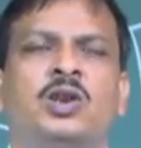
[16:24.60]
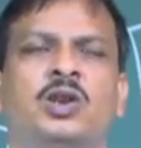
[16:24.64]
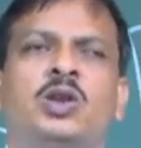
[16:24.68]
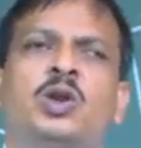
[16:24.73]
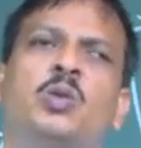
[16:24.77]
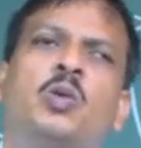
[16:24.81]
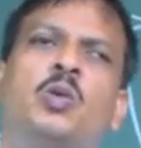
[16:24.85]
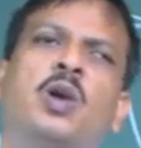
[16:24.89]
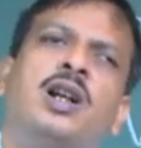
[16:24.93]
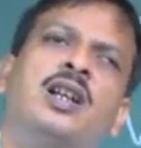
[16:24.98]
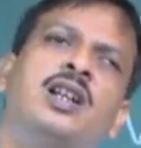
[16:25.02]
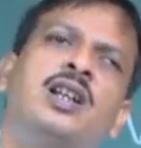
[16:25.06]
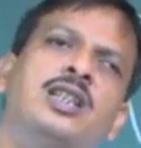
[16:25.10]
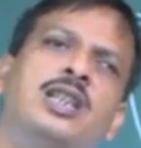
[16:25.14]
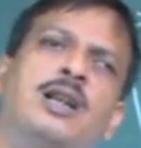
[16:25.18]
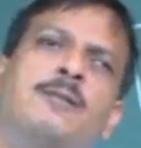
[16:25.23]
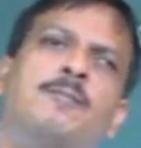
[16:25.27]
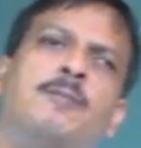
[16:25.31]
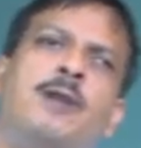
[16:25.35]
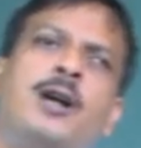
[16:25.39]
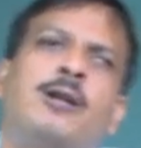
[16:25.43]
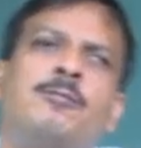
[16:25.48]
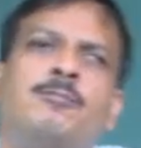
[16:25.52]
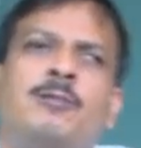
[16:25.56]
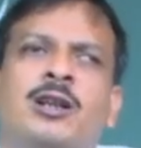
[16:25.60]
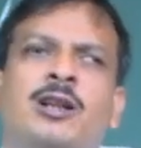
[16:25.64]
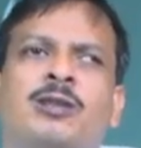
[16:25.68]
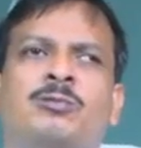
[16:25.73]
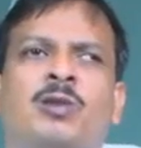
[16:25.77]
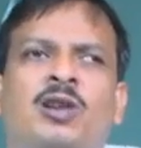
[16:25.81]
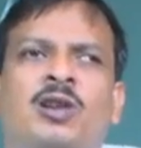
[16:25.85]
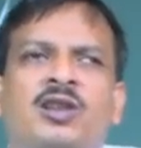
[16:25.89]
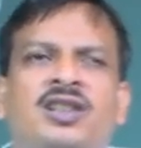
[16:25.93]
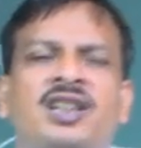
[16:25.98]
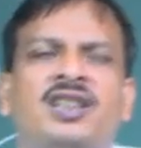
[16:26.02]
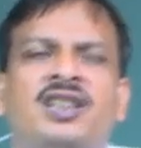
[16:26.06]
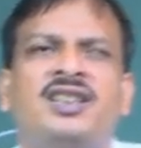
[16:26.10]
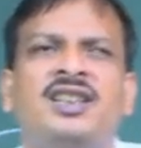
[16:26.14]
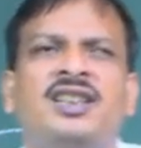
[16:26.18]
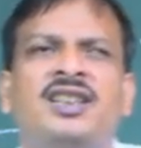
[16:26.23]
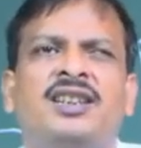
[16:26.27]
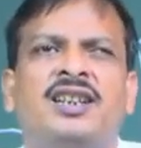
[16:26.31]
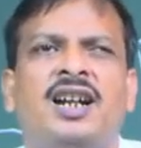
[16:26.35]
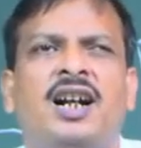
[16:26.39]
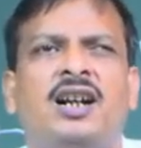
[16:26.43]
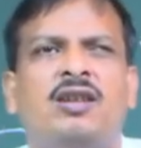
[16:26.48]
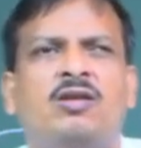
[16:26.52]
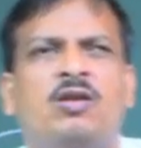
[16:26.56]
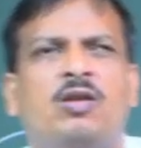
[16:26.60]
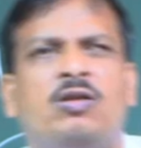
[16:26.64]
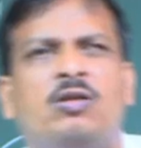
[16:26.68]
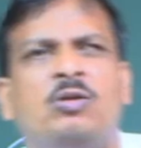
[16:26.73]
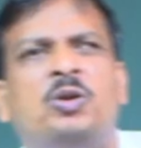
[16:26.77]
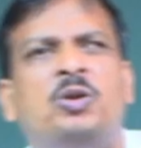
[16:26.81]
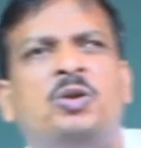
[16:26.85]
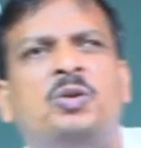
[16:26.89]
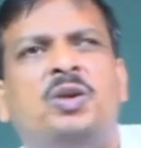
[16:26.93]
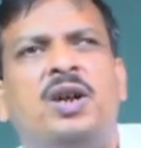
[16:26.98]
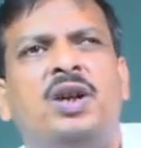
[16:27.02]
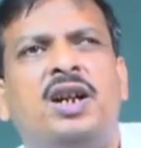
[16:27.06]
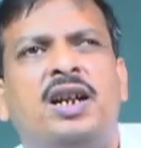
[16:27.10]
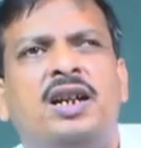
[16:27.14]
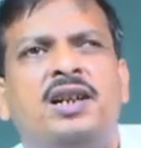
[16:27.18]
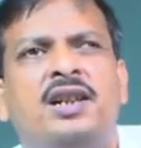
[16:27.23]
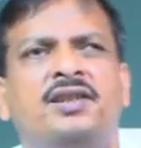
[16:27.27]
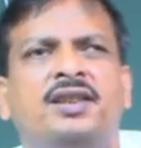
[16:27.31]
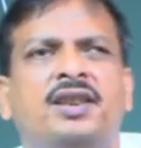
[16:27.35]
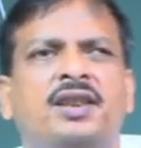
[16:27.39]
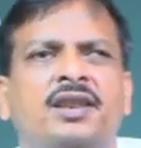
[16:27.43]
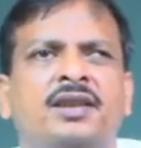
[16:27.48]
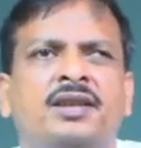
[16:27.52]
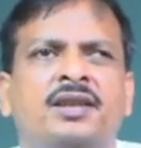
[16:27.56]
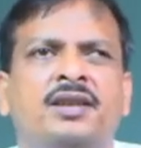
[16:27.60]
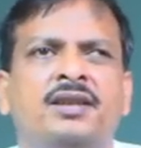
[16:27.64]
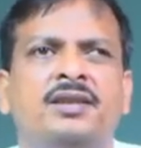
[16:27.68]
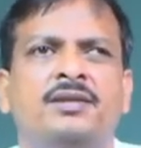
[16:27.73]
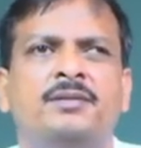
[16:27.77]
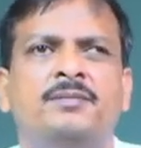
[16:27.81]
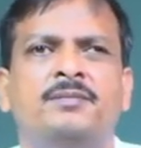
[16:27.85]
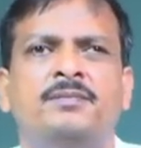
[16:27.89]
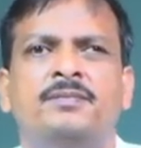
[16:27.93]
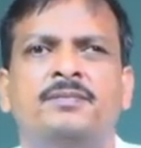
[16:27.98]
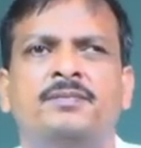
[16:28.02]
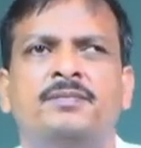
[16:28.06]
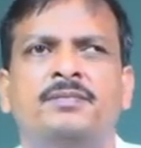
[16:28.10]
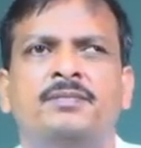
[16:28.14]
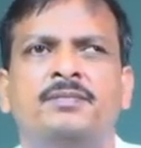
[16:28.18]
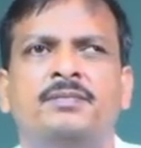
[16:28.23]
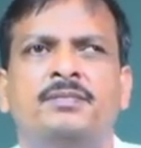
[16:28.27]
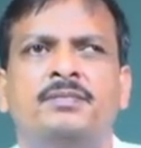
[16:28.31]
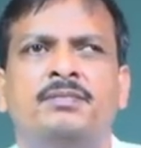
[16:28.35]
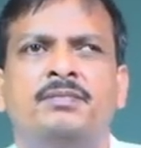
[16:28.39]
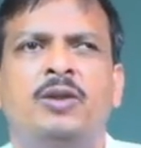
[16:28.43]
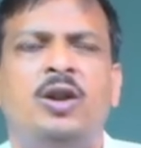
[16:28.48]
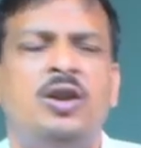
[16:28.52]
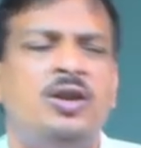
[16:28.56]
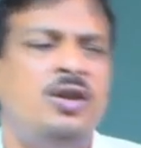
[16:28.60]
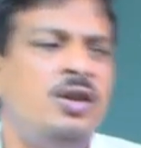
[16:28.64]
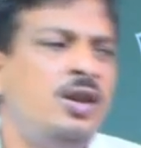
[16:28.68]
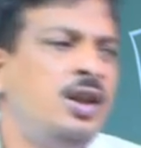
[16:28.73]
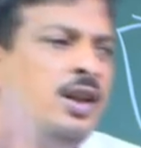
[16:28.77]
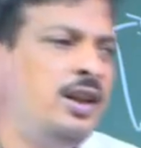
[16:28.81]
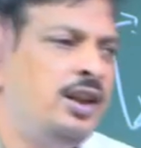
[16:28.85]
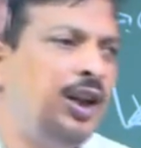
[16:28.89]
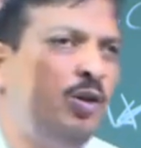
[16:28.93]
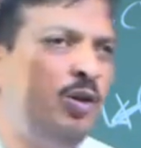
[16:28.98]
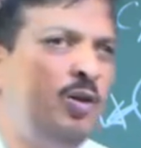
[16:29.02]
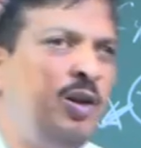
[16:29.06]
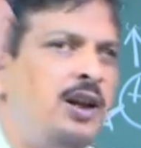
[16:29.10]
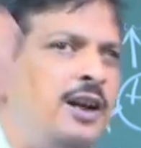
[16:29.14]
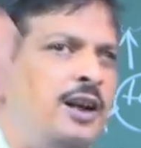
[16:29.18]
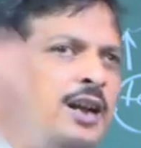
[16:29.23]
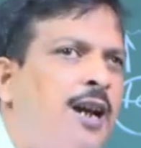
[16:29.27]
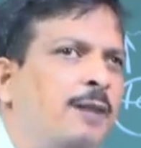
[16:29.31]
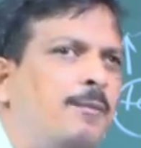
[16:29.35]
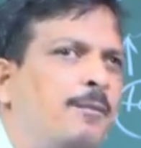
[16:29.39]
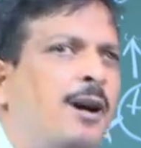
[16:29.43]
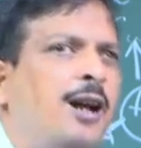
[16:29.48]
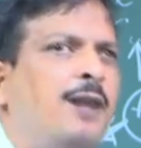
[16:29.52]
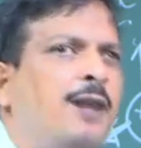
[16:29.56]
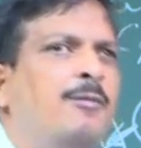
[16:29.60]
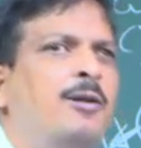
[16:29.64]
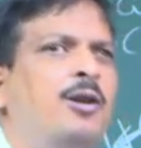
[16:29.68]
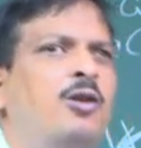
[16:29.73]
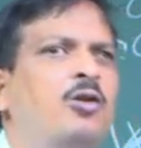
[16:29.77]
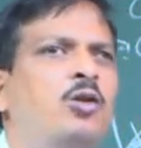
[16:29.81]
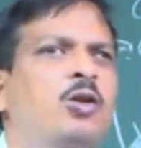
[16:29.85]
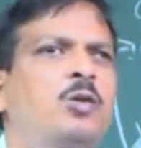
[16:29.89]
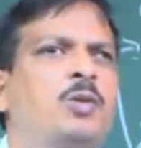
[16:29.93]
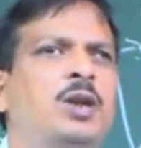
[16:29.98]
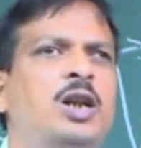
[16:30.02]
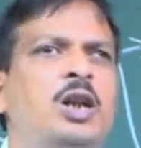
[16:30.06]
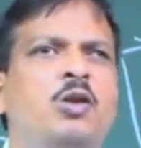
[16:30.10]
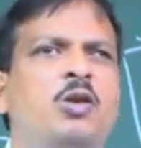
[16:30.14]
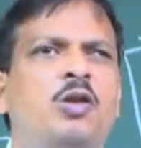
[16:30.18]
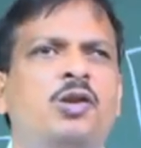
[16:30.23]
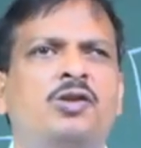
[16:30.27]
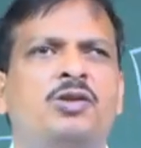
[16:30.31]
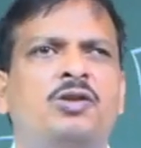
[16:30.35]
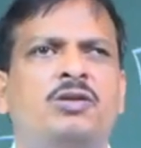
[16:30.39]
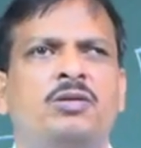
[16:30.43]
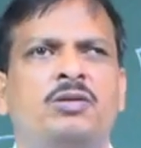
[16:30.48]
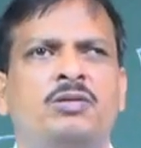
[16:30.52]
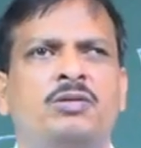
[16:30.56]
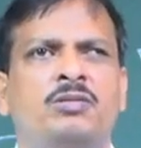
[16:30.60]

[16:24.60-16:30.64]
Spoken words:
So, what is the purpose for teaching that automobile engine? Because that will never be used.